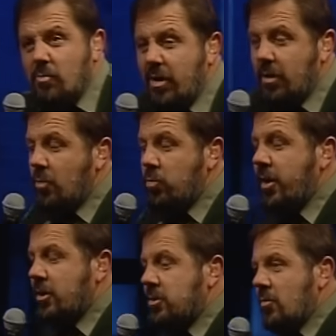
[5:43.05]
a
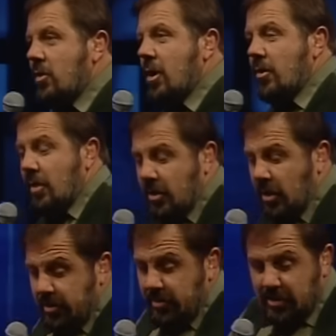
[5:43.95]
week or two ago, and I
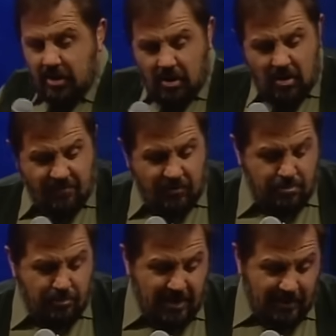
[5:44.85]
got out the car for a
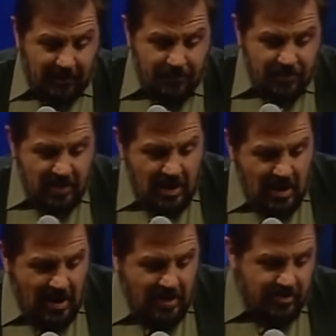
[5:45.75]
piddle,
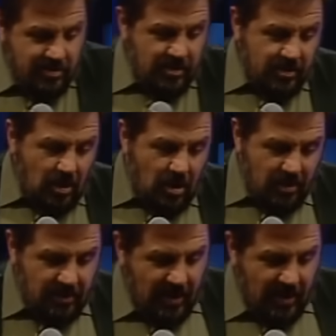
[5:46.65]
and it's in the dark, and